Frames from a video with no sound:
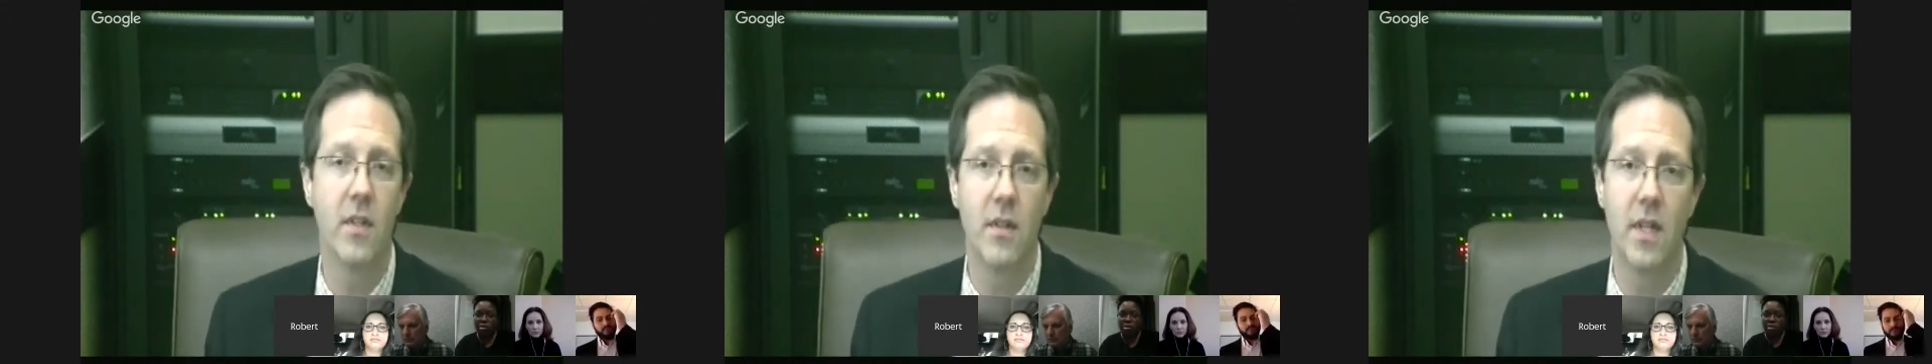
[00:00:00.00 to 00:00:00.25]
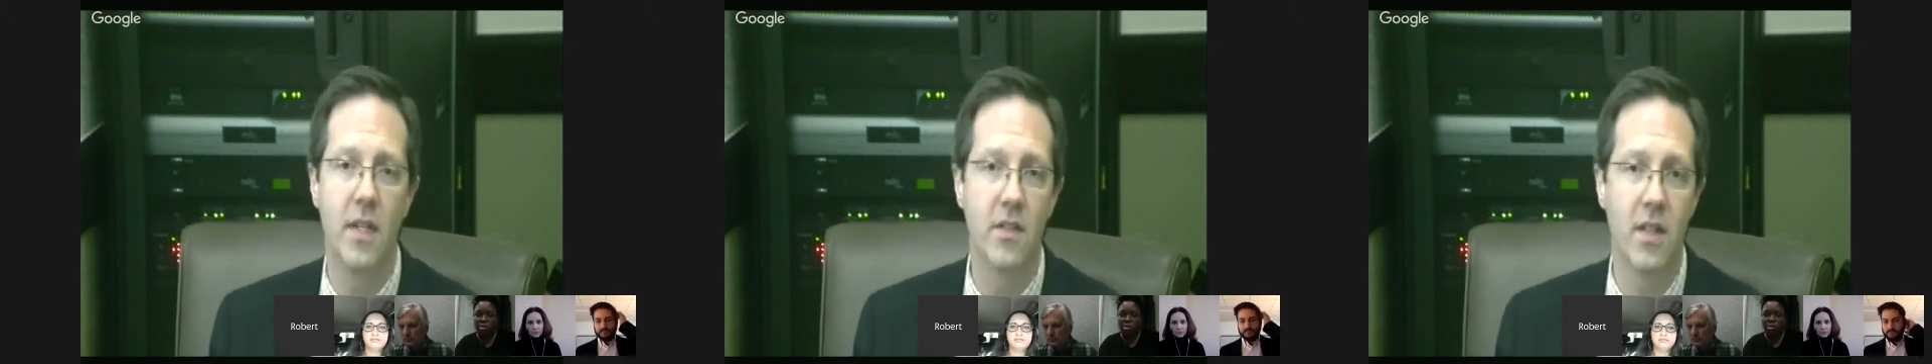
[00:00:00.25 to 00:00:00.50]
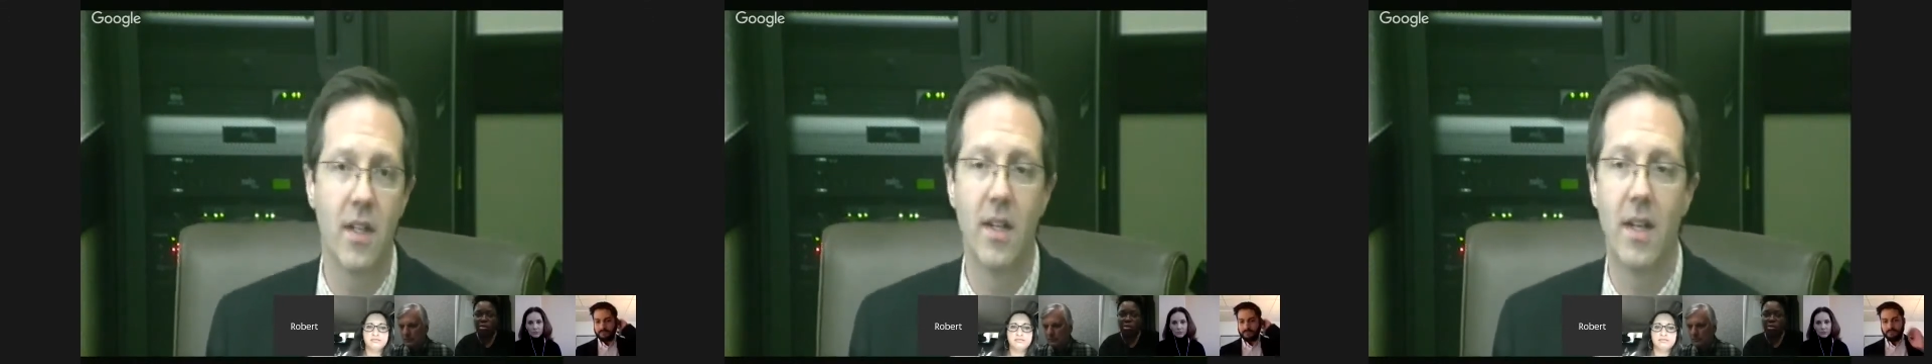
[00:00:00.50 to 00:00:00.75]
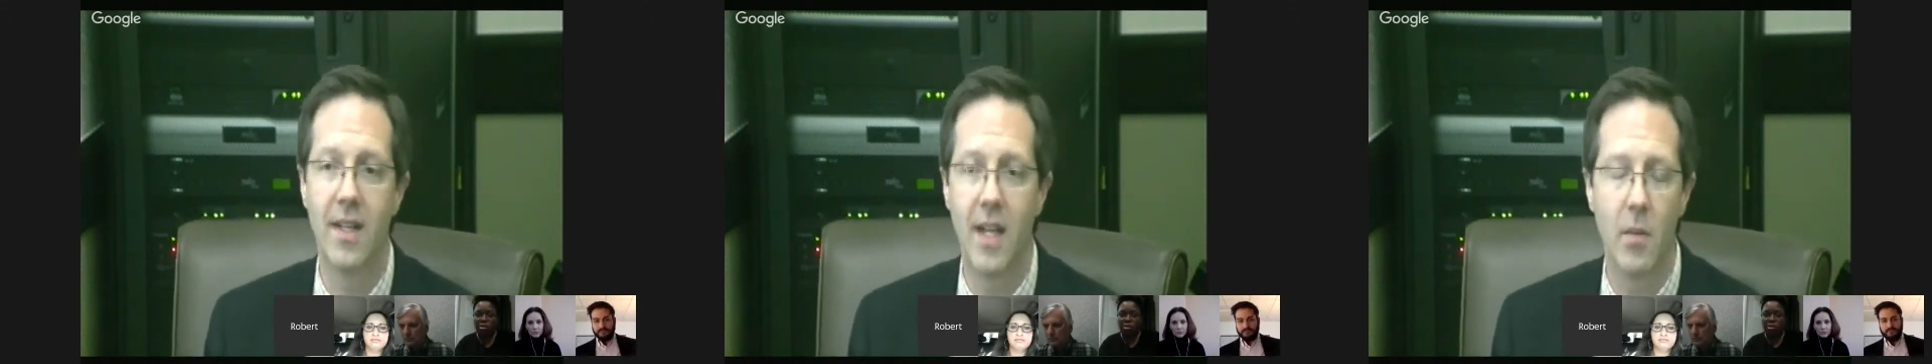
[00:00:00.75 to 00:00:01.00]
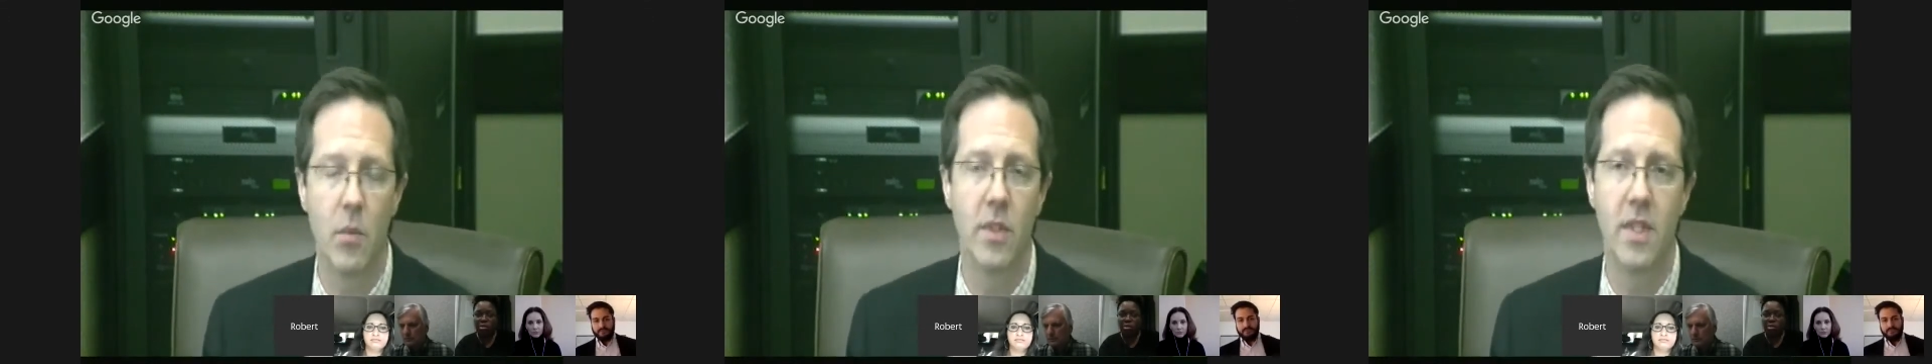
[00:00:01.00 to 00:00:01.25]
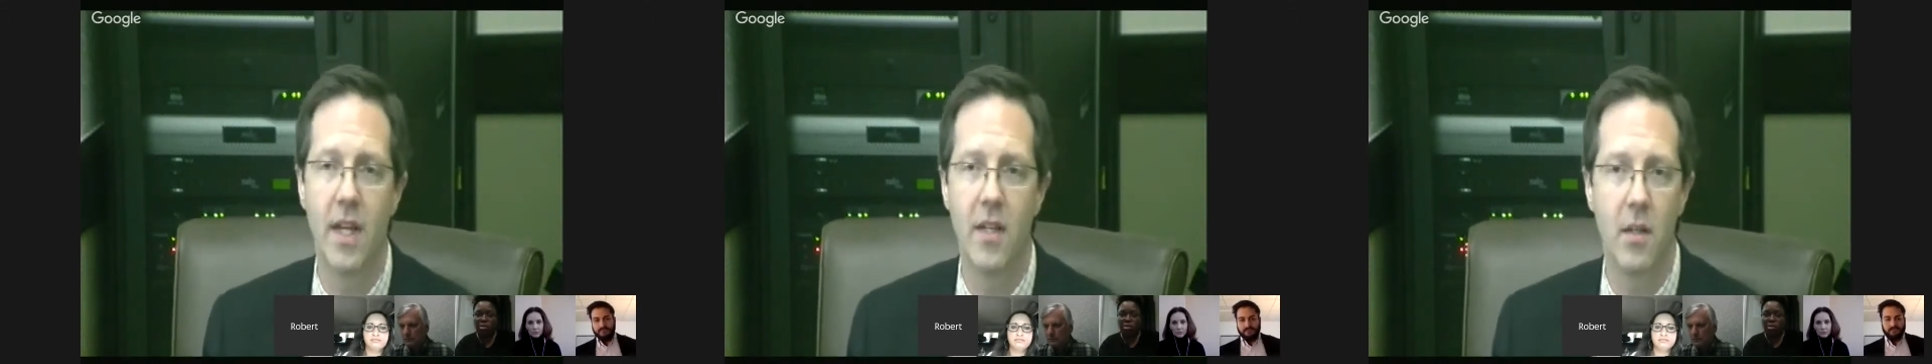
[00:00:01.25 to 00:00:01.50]
things that enabled
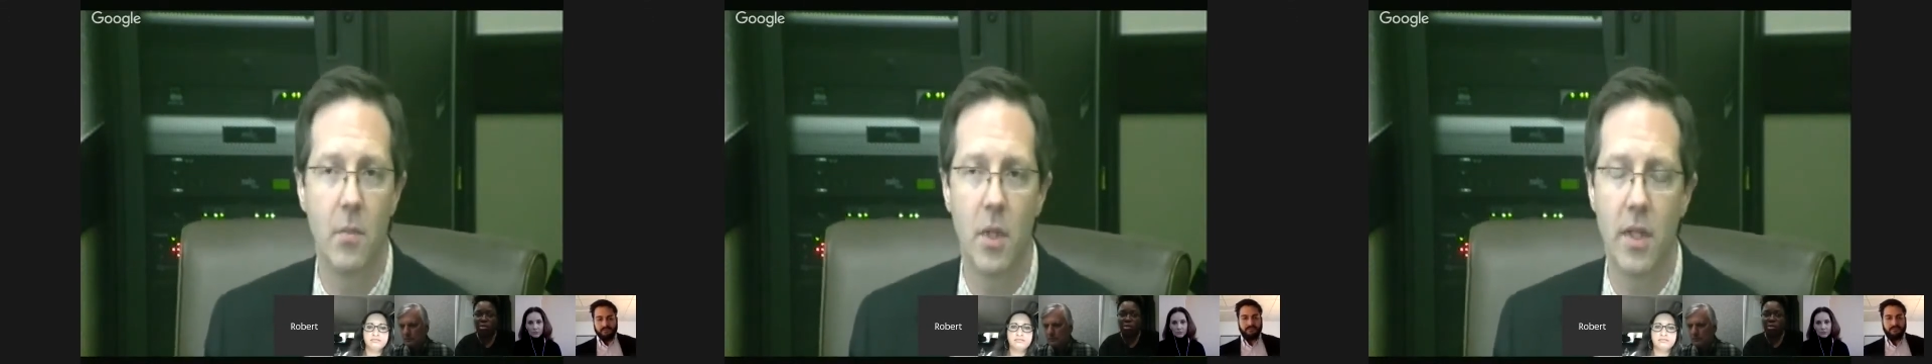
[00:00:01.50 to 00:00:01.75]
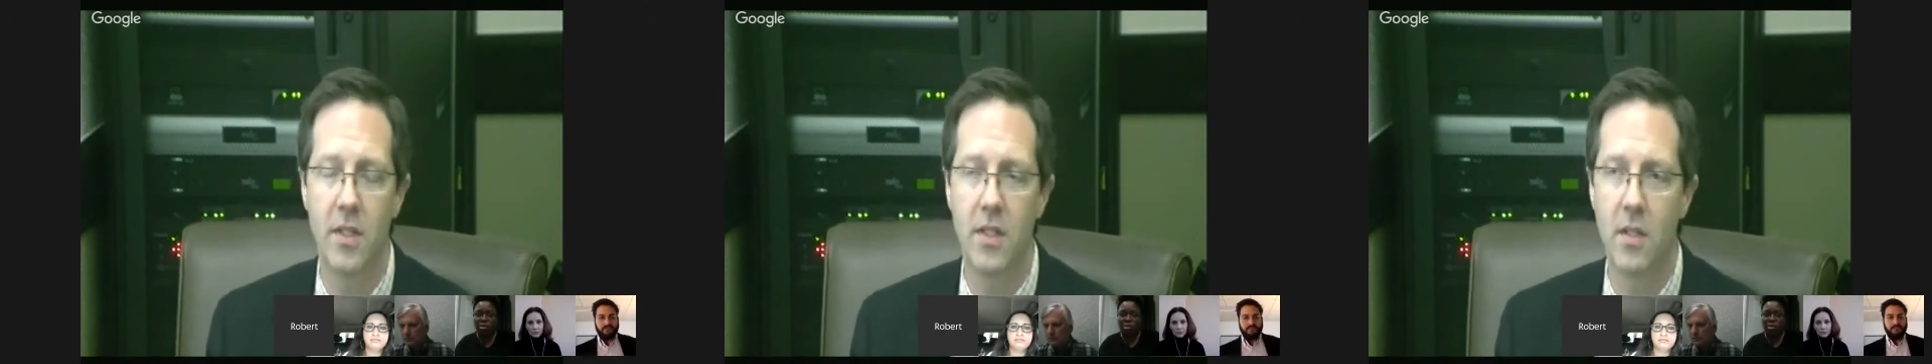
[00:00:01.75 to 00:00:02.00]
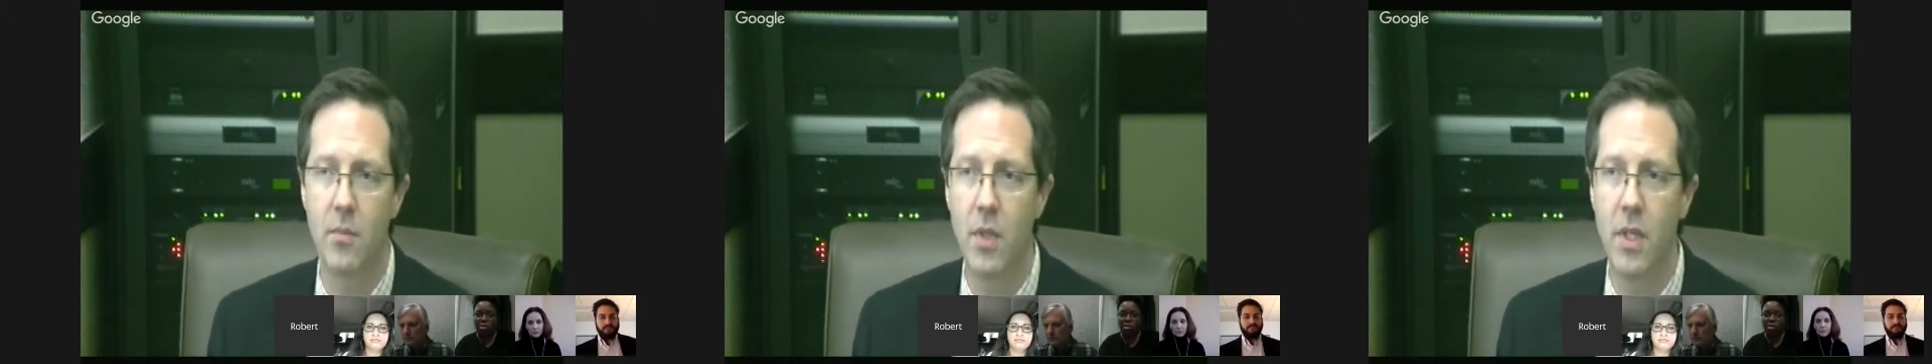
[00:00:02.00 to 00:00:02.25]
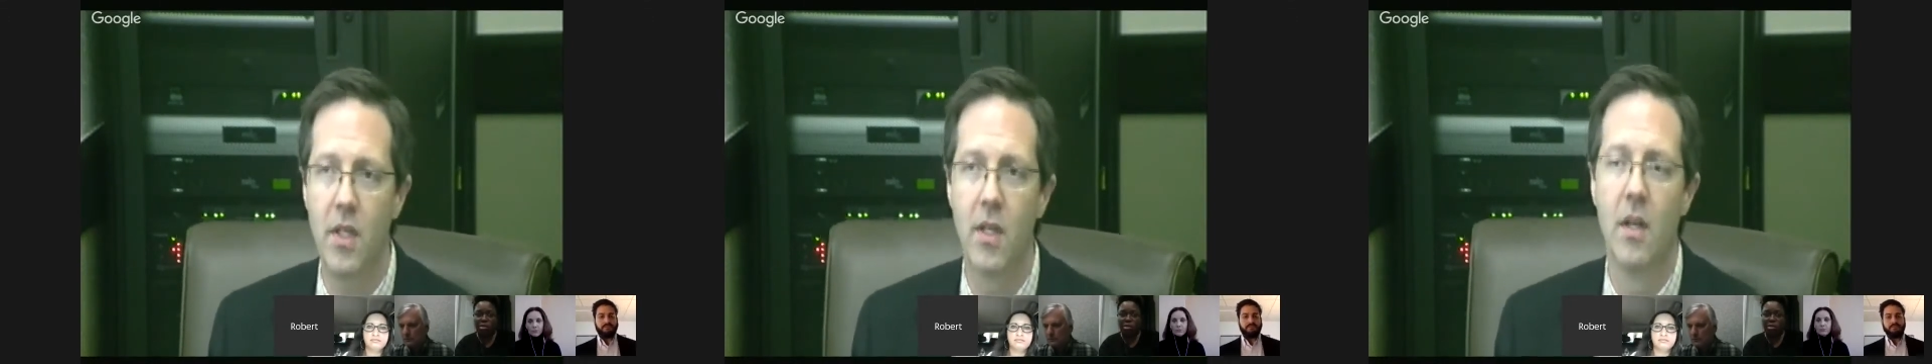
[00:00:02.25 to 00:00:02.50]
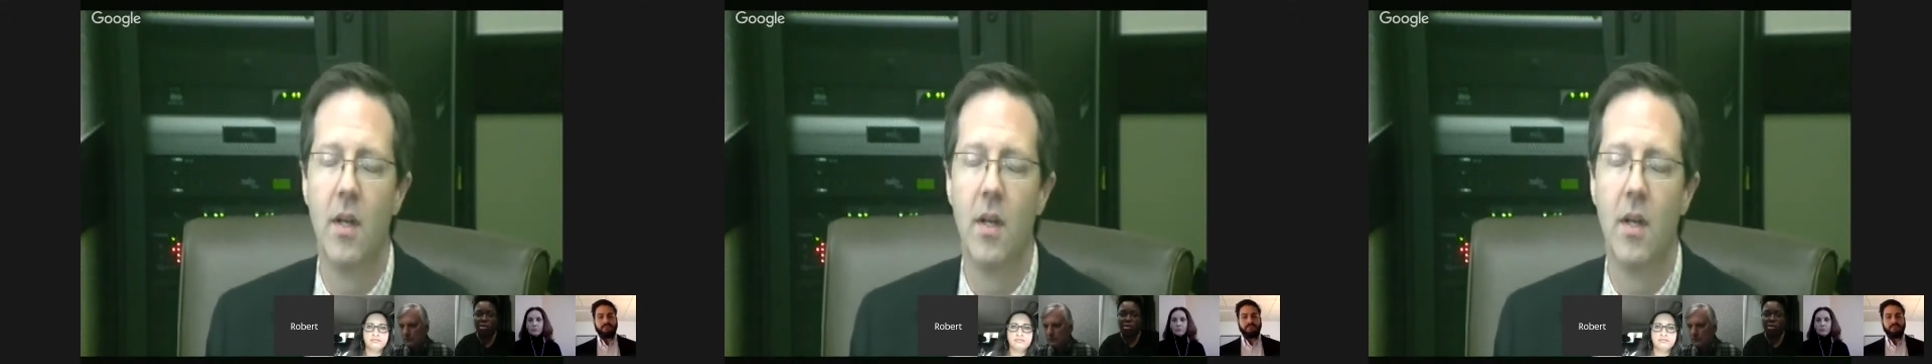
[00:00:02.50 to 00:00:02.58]
the NAACP